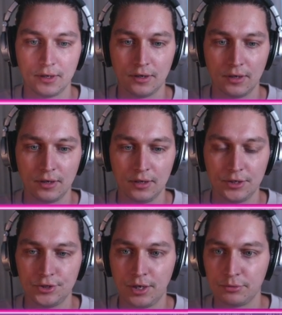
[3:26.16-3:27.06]

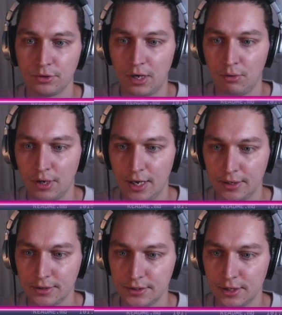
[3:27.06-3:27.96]
Let's jump to our
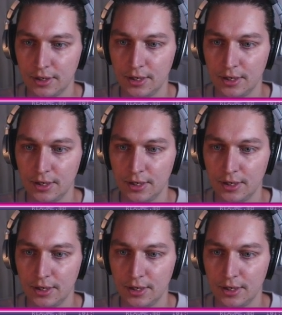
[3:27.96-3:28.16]
editor,